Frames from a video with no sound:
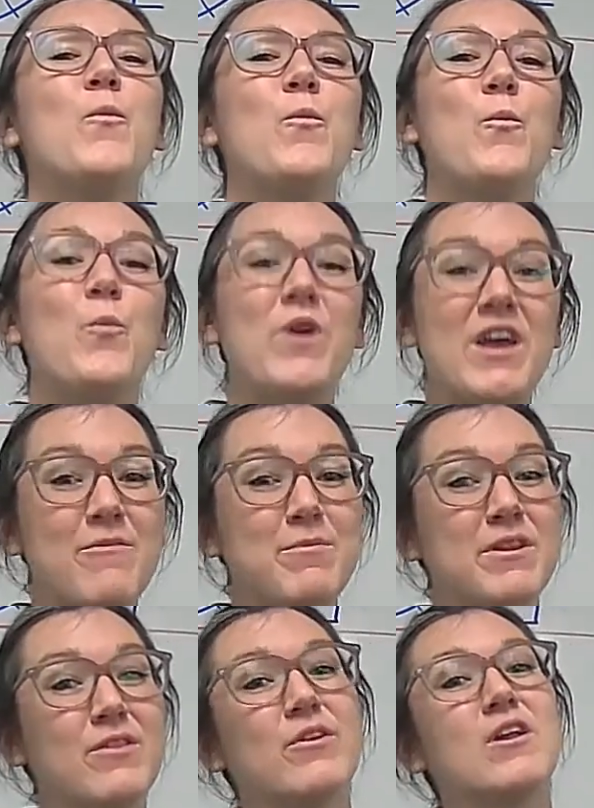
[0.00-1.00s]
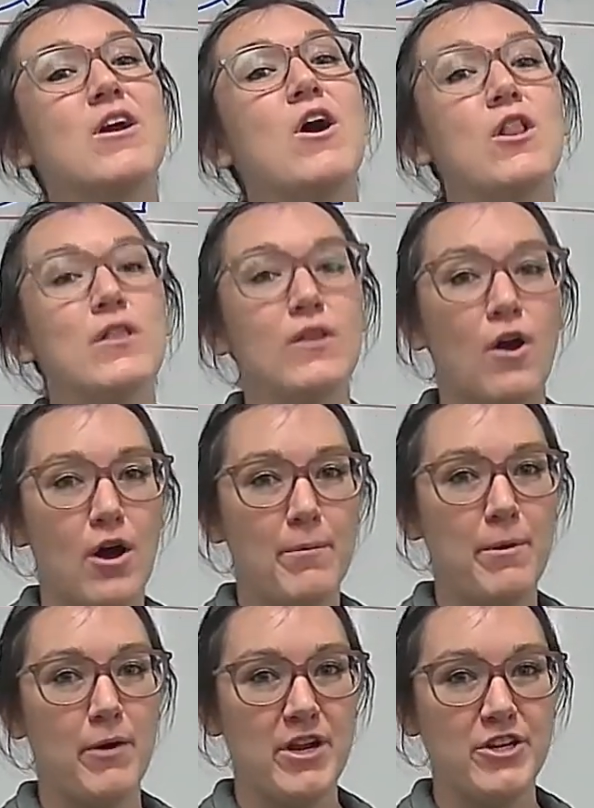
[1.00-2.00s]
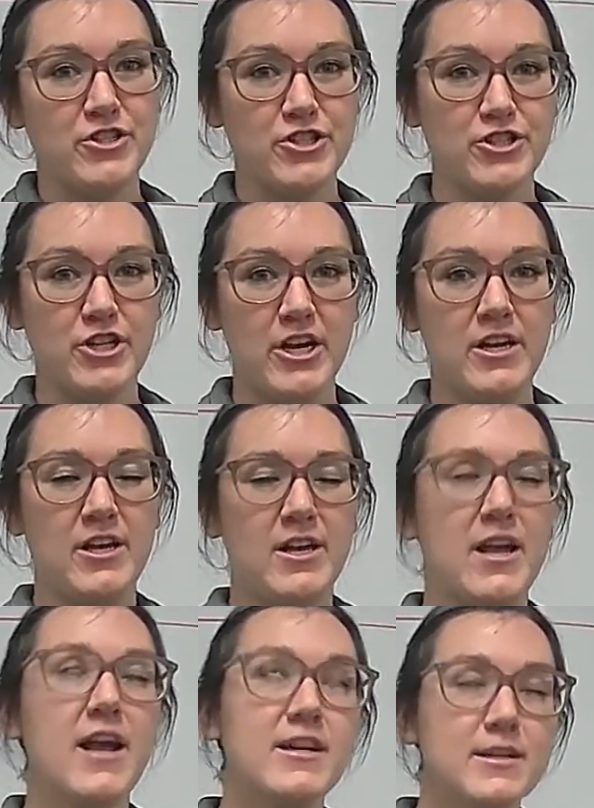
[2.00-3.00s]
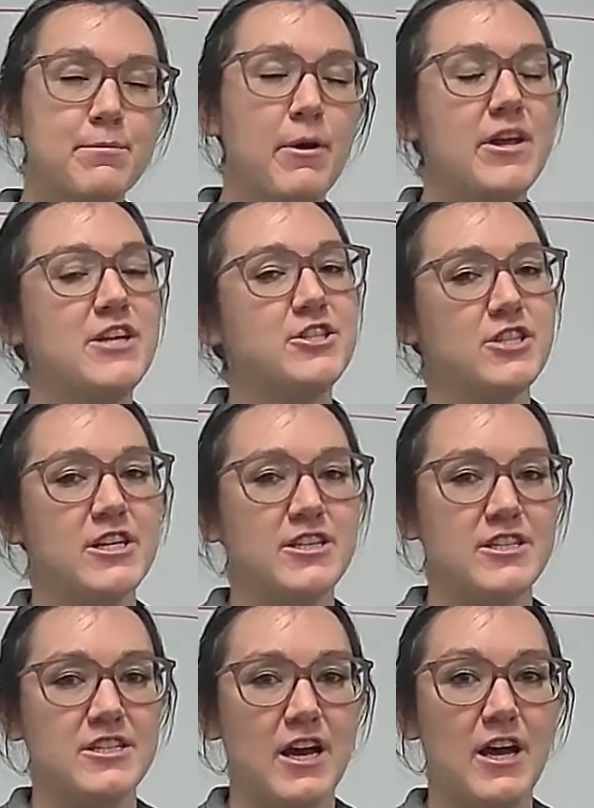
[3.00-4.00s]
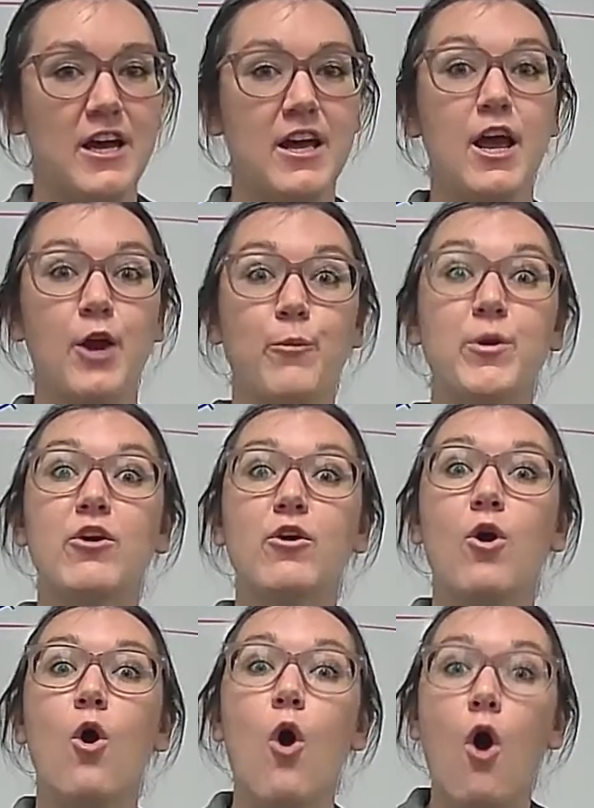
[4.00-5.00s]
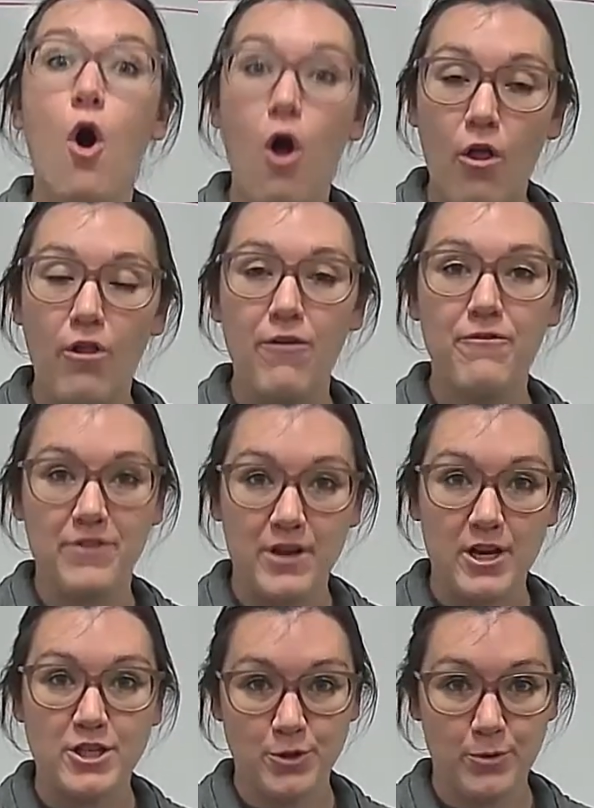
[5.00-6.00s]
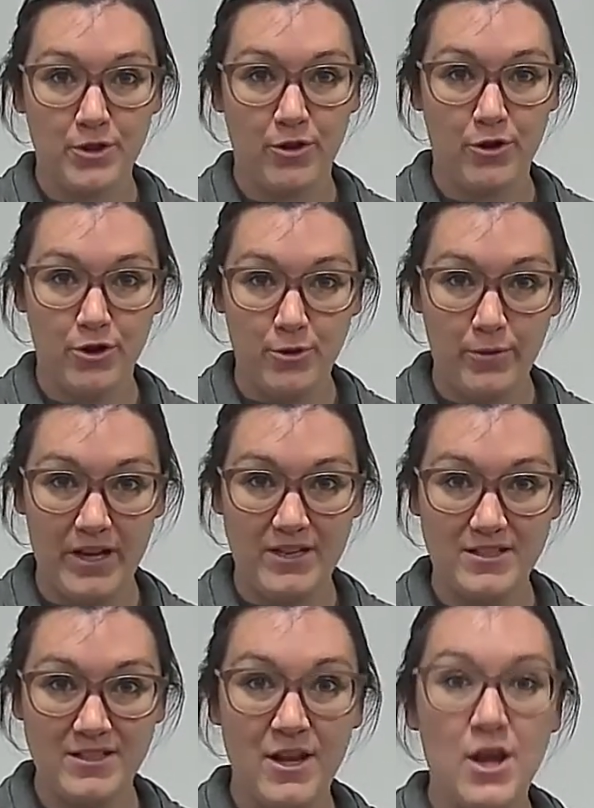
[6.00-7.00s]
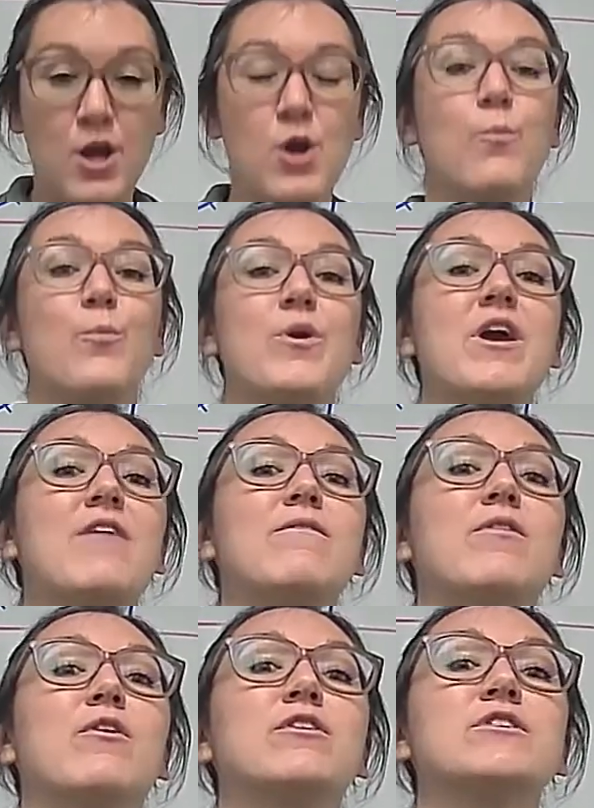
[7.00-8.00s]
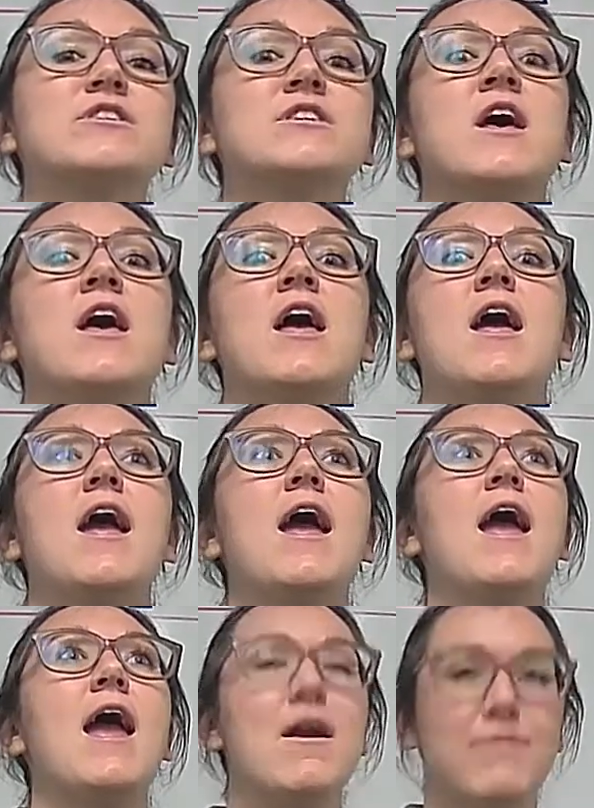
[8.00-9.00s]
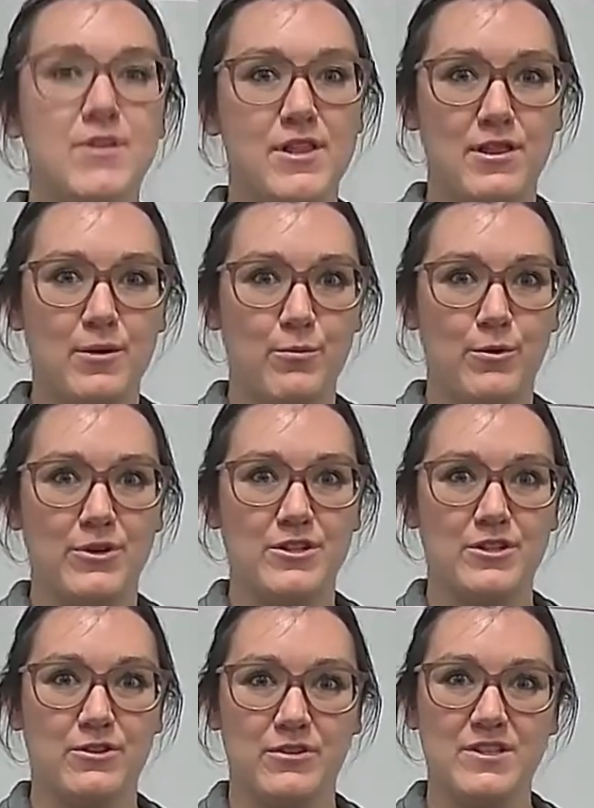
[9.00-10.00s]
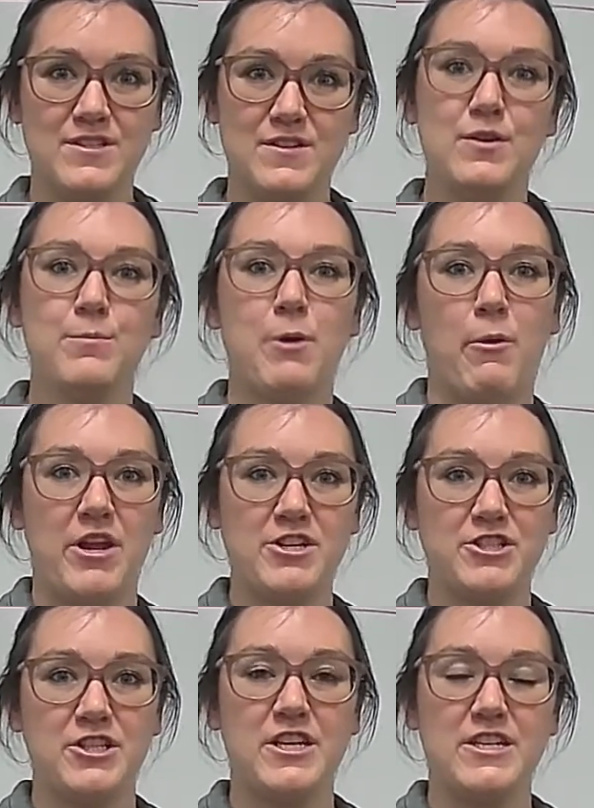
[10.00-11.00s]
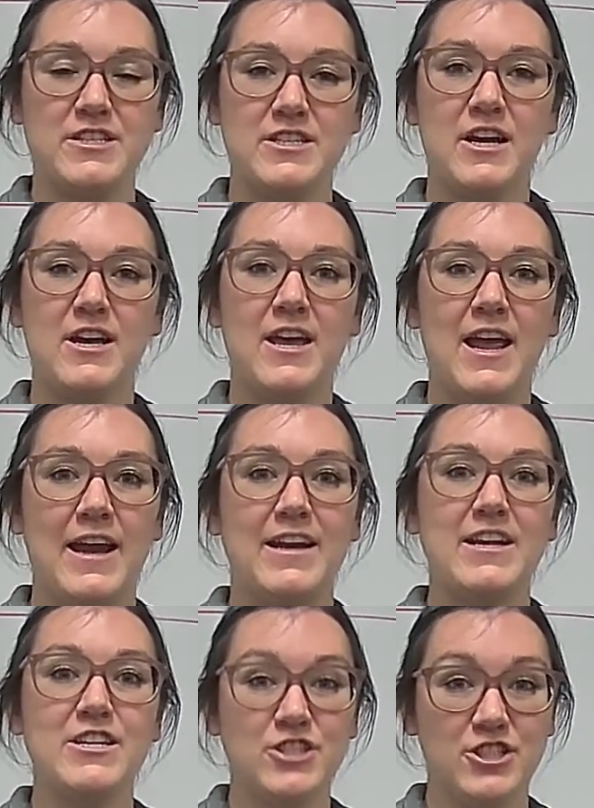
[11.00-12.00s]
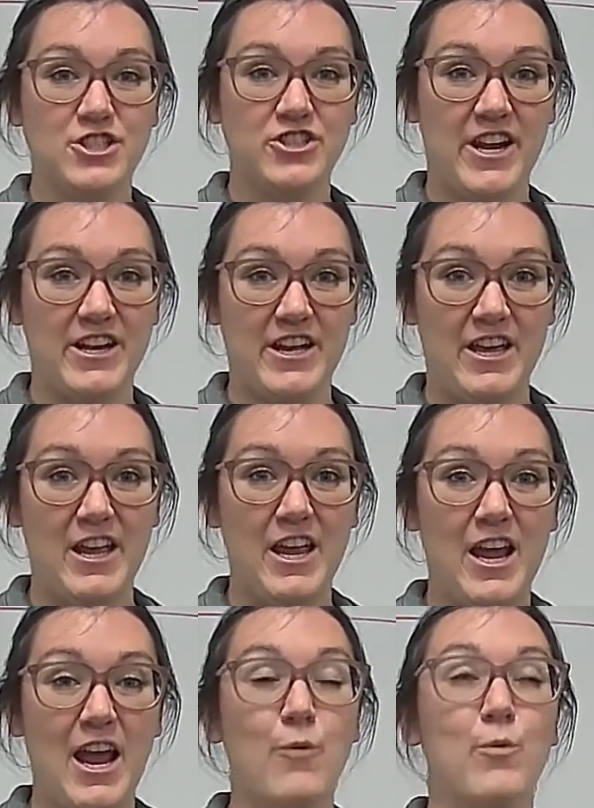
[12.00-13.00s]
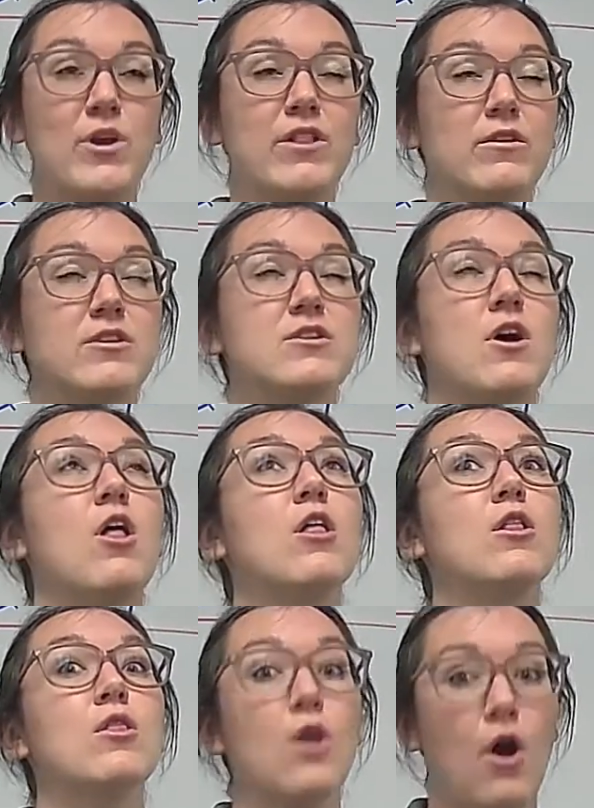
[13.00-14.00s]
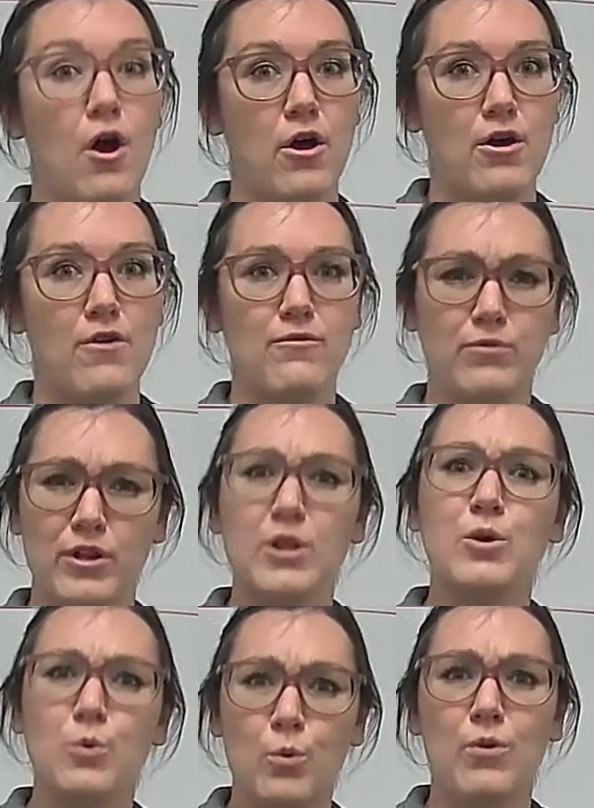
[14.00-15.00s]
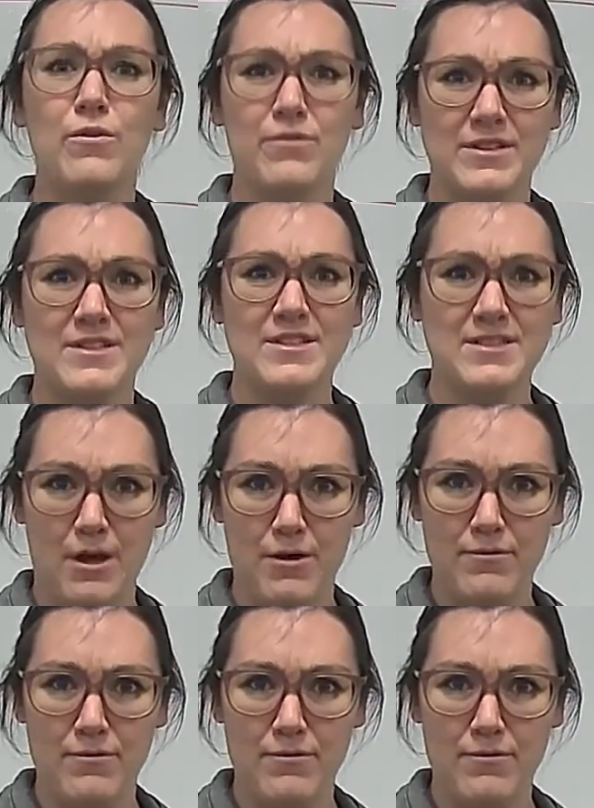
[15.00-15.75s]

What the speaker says: We have been learning a lot about ancient China and about ancient India, and we are all finished with our unit. We have learned everything that we're going to learn this year about ancient India and ancient China, and we learned a lot of really cool, fun stuff.